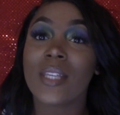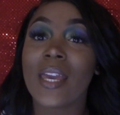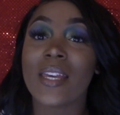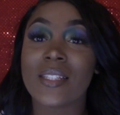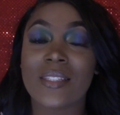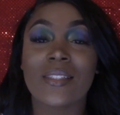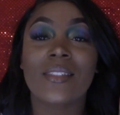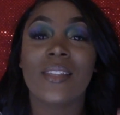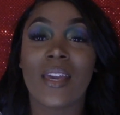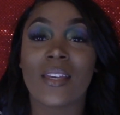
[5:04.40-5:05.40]
Yes,
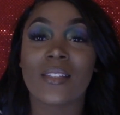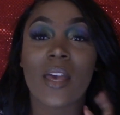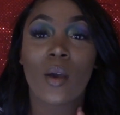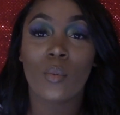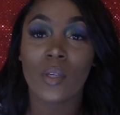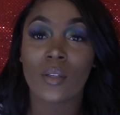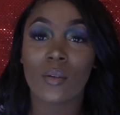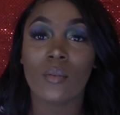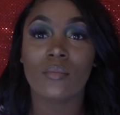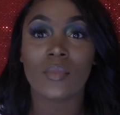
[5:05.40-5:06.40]
yes, I
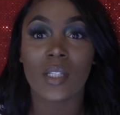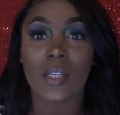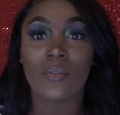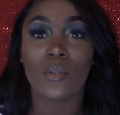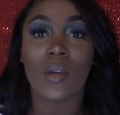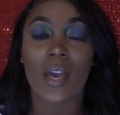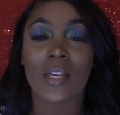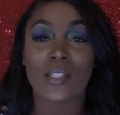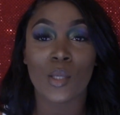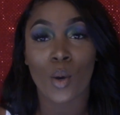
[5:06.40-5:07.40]
will. If you
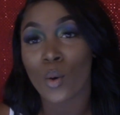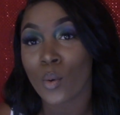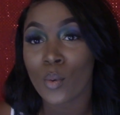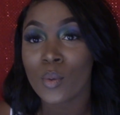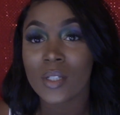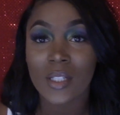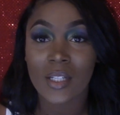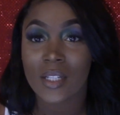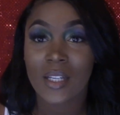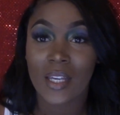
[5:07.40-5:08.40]
guys go
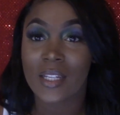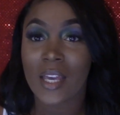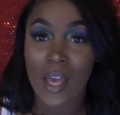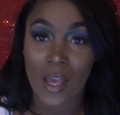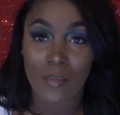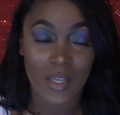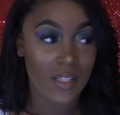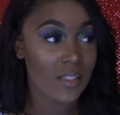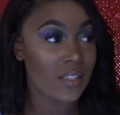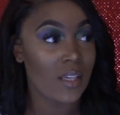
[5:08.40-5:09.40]
in the
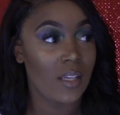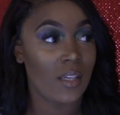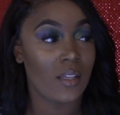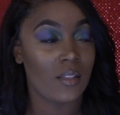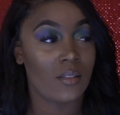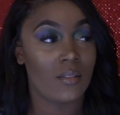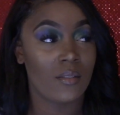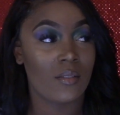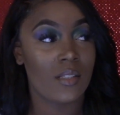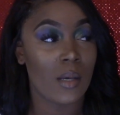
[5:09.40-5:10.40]
comments and
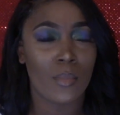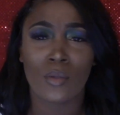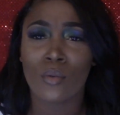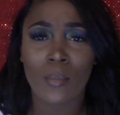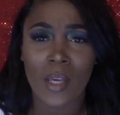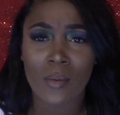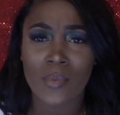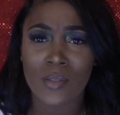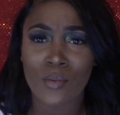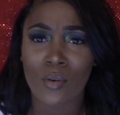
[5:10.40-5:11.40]
tell me to do a
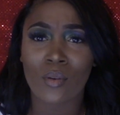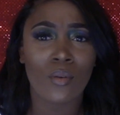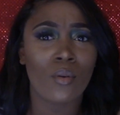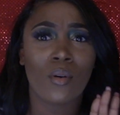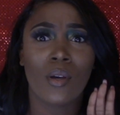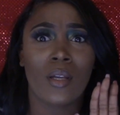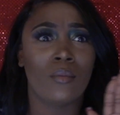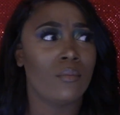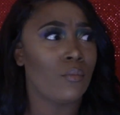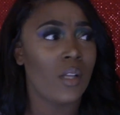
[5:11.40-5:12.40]
makeup tutorial
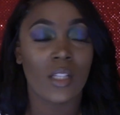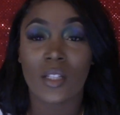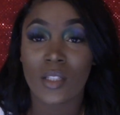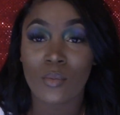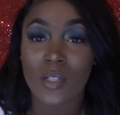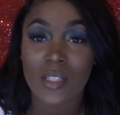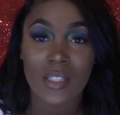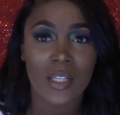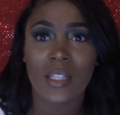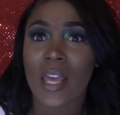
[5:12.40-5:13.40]
and what look you want to
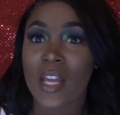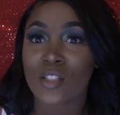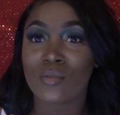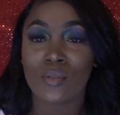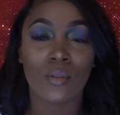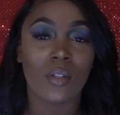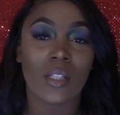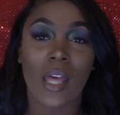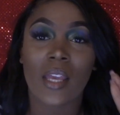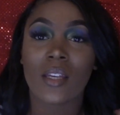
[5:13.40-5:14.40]
see, natural
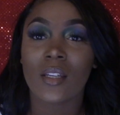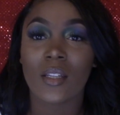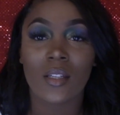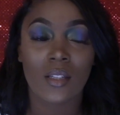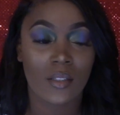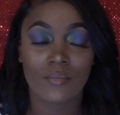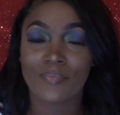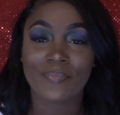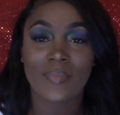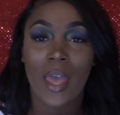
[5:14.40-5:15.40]
or like
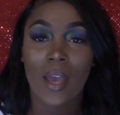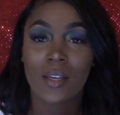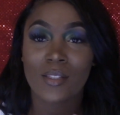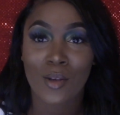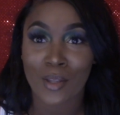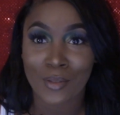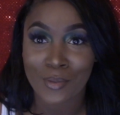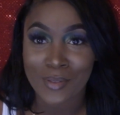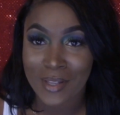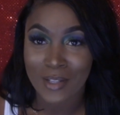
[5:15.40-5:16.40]
not, because all I
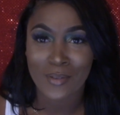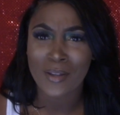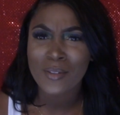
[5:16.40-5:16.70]
do is natural.